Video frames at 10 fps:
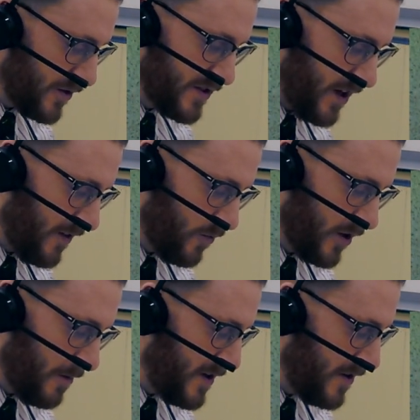side of where it
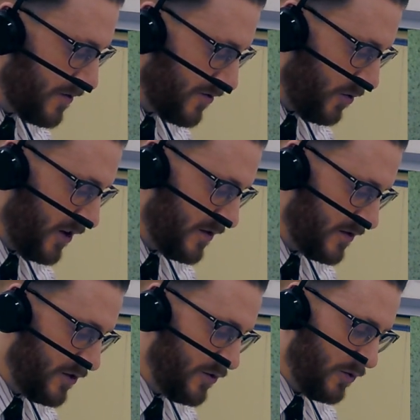appears, 1,
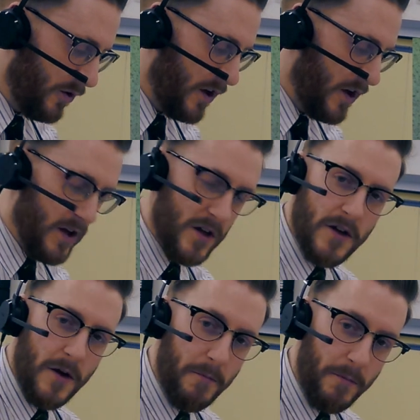2.
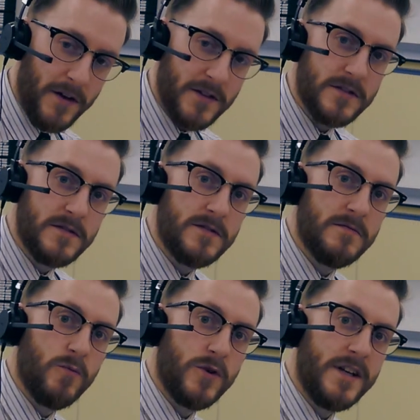But
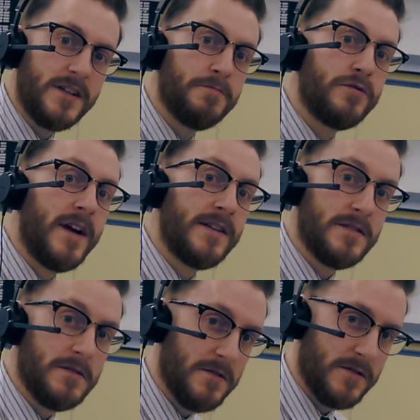what takes
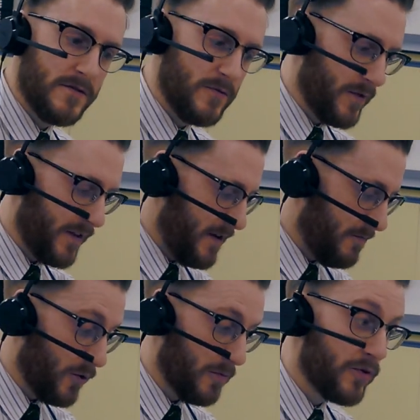precedence over that,
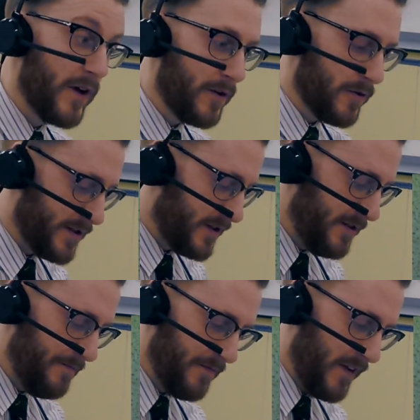or priority,
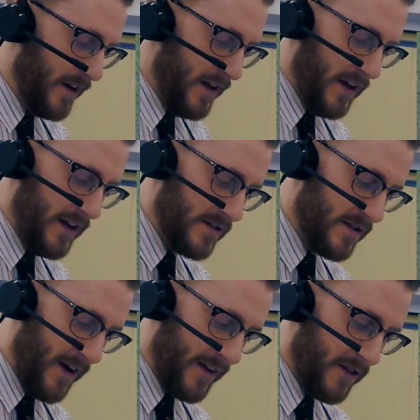is the
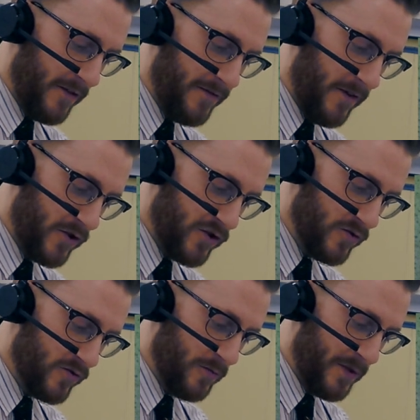fact that the functional
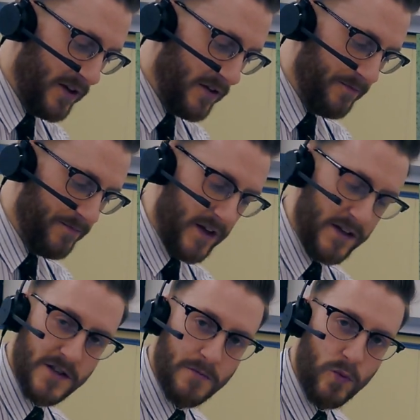group here is
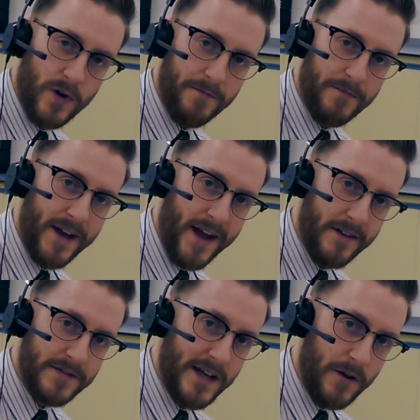number 1. And I have
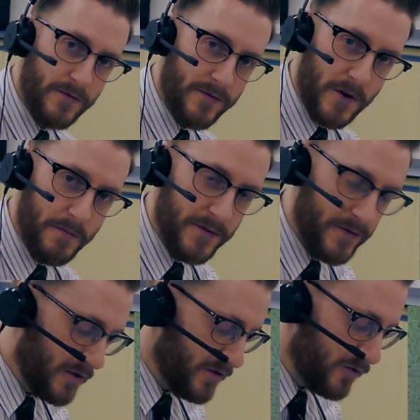to count from the
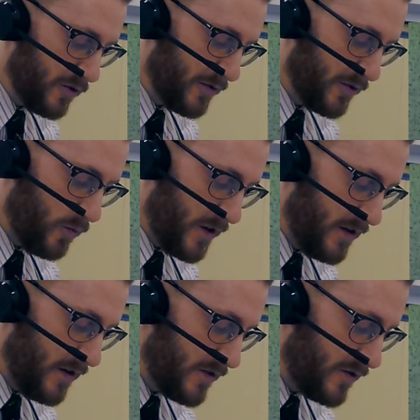functional group. So 1,
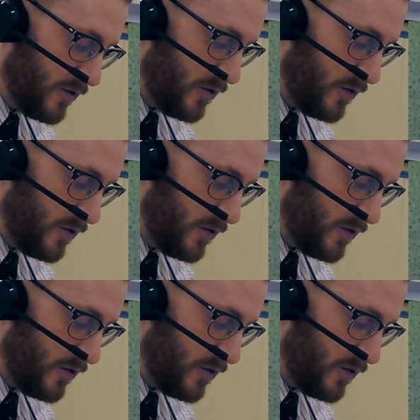2,